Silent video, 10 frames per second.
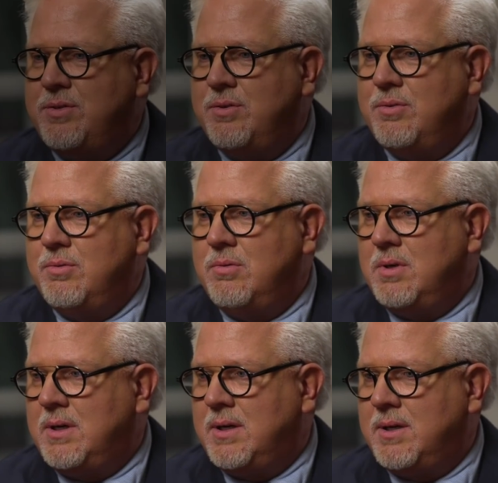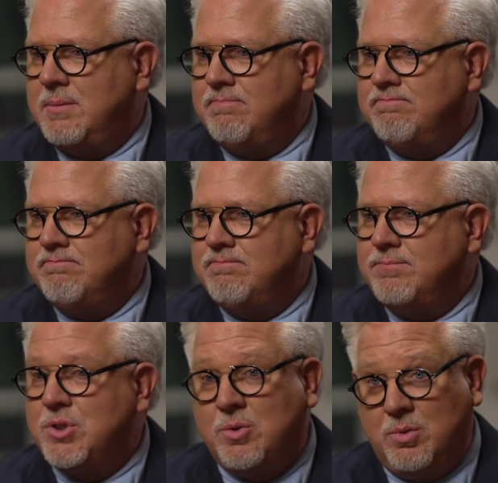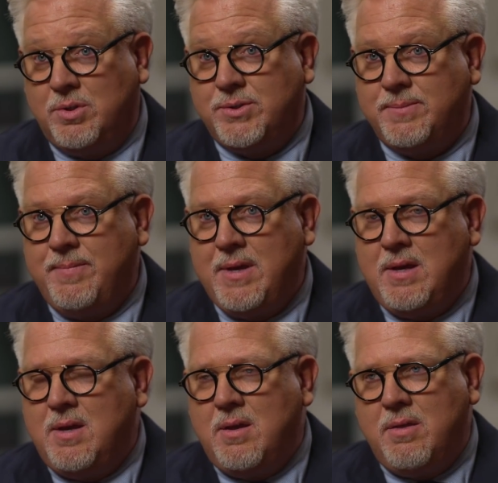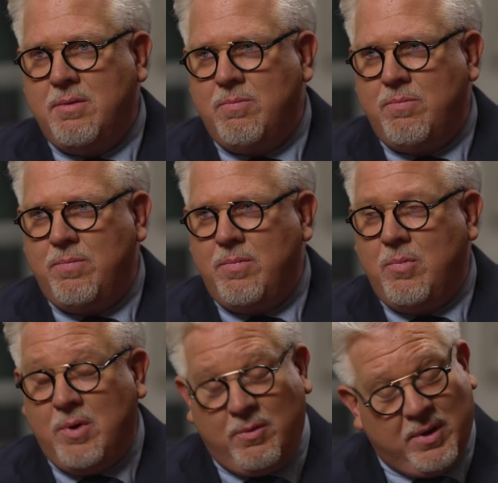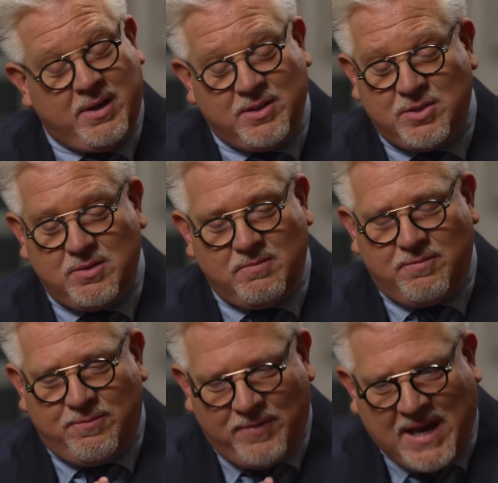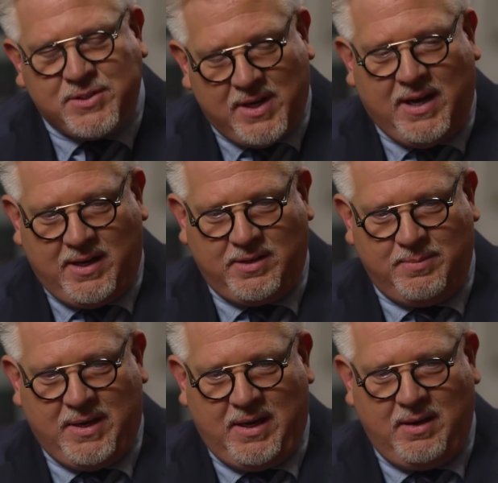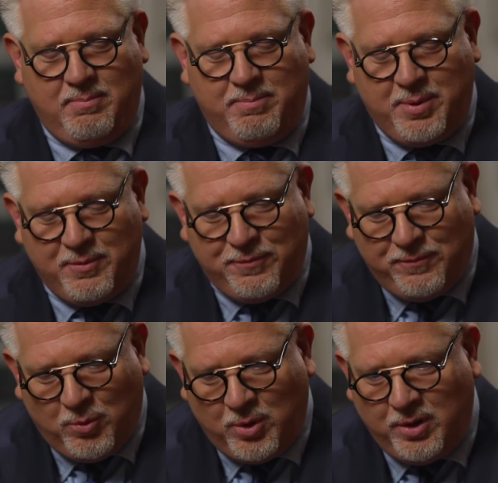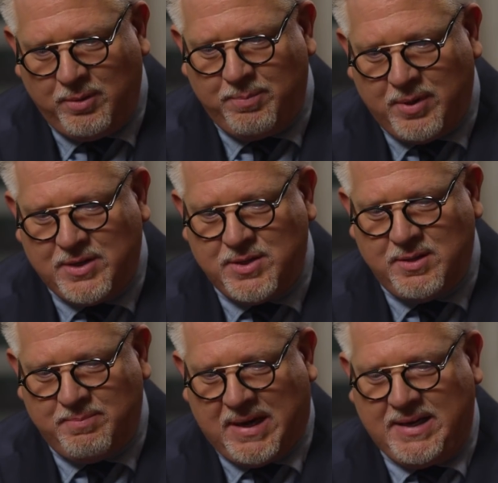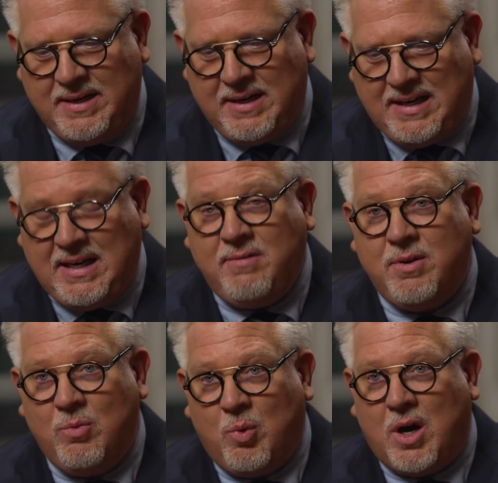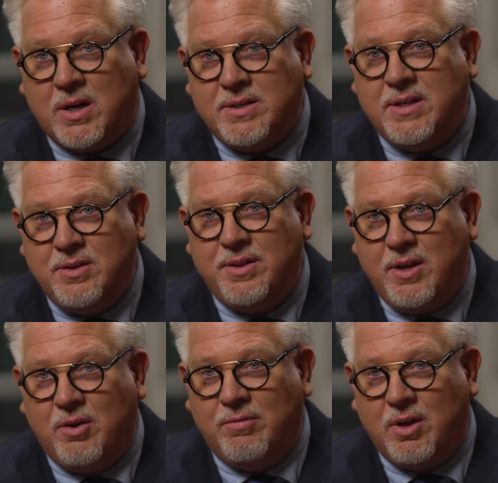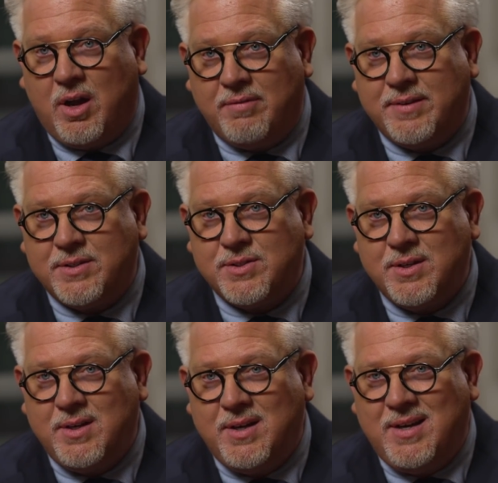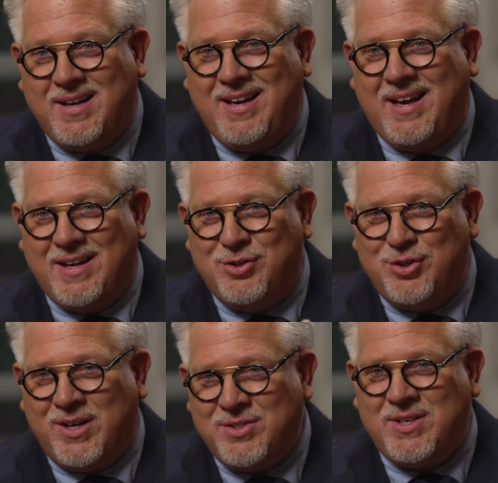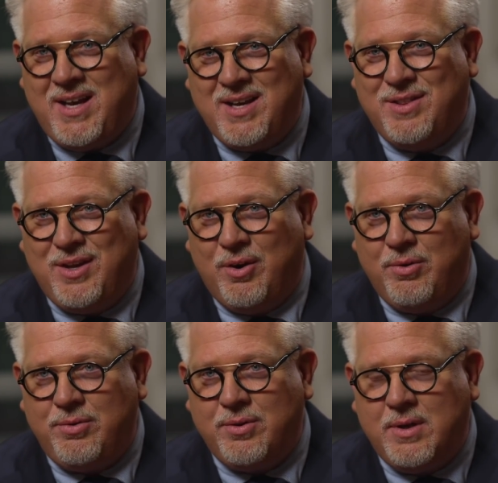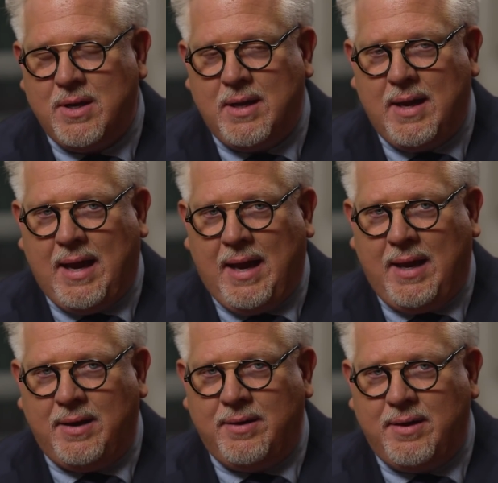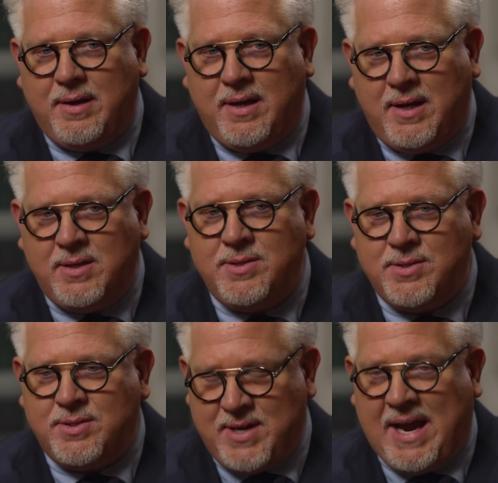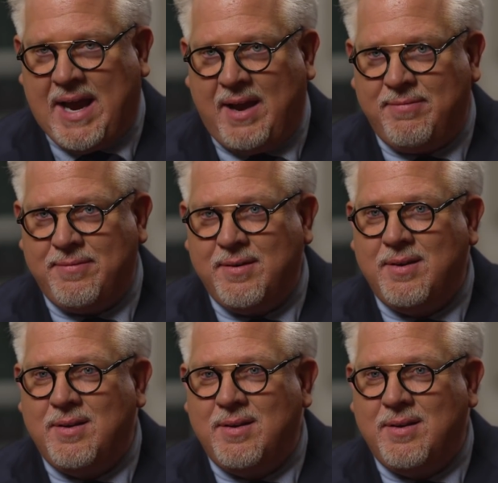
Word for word: to um, schools. What is fascinating to me, before President Biden even walked into the Oval Office, he had just taken the oath and his staff